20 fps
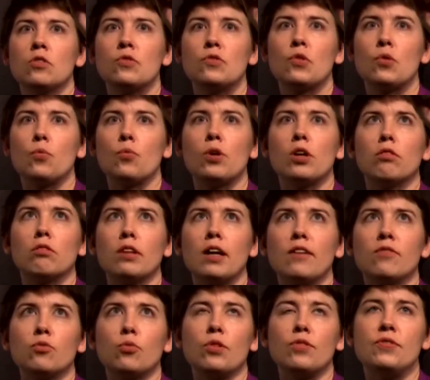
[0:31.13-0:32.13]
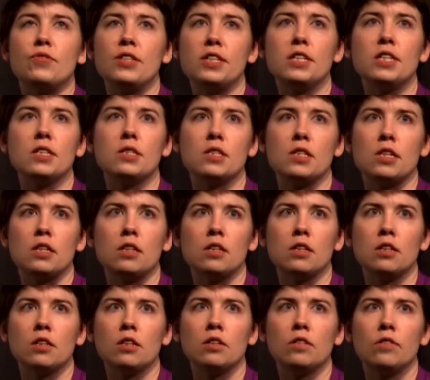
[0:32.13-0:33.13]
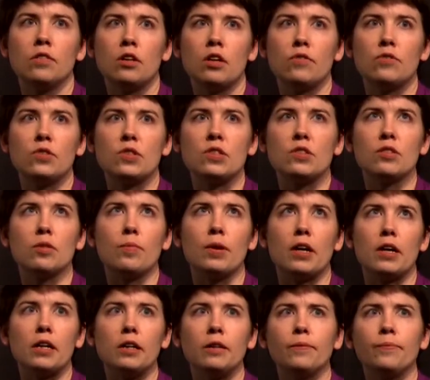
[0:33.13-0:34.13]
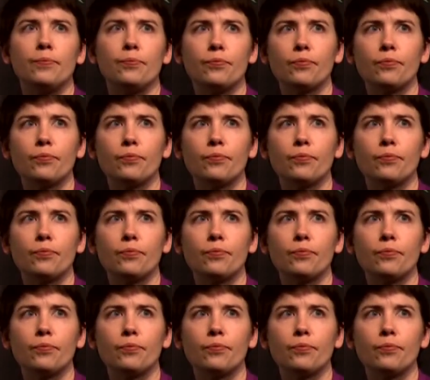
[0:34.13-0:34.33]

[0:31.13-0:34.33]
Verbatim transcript: So we are left with ddt of c sub i.